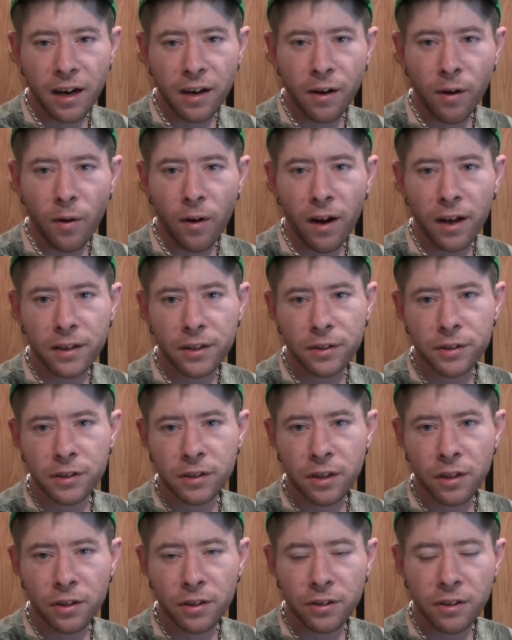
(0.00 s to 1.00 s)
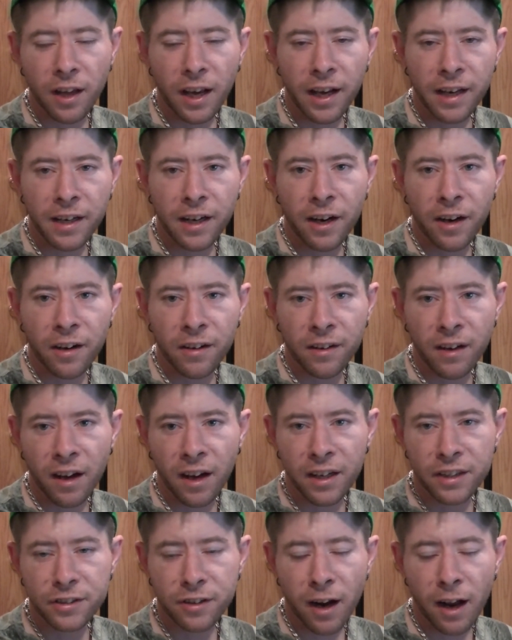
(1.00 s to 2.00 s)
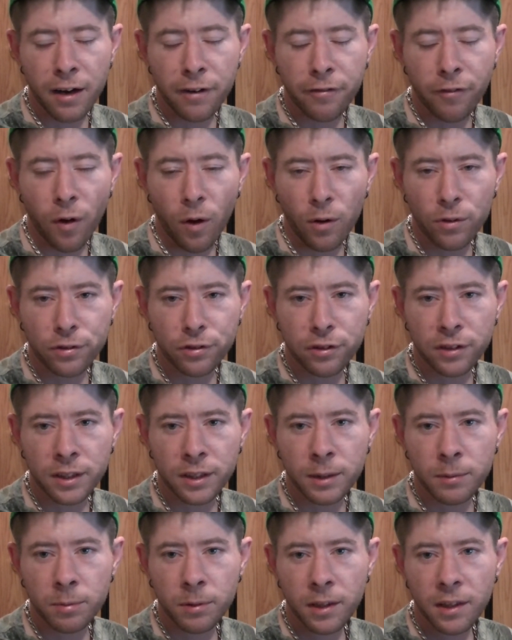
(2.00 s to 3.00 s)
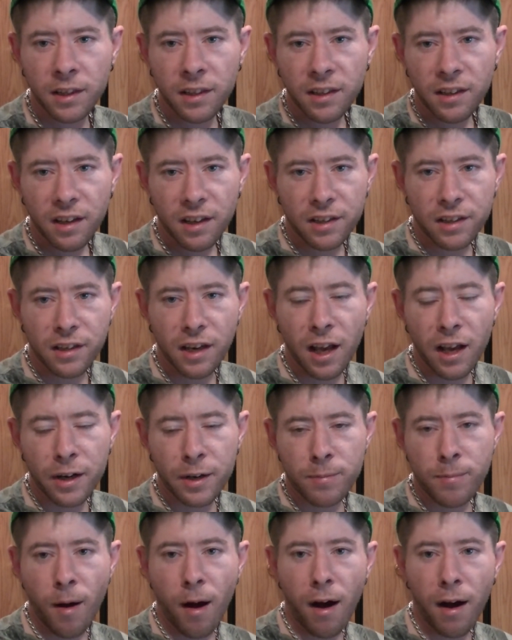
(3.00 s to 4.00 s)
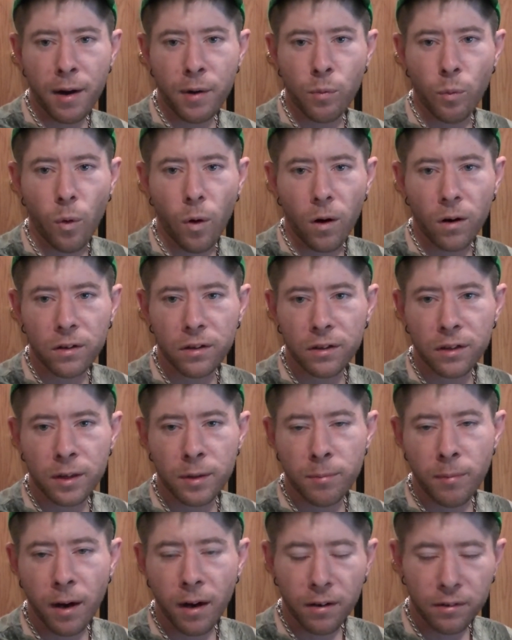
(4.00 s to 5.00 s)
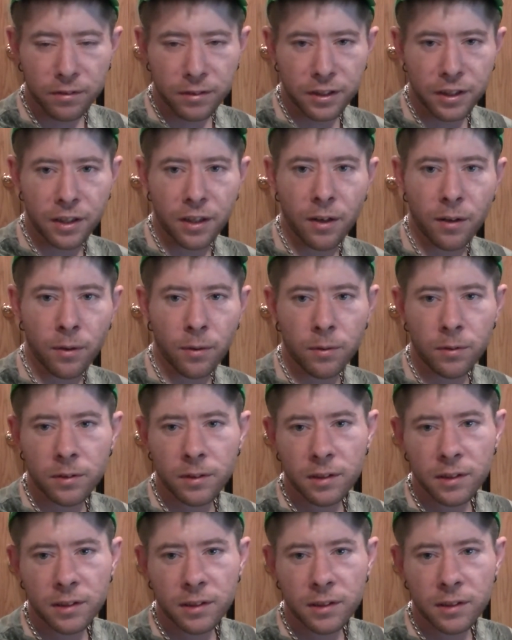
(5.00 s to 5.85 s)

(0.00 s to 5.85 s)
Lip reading: I know I do. You know, you're laying there at night trying to fall asleep and you let your mind wander about, you know,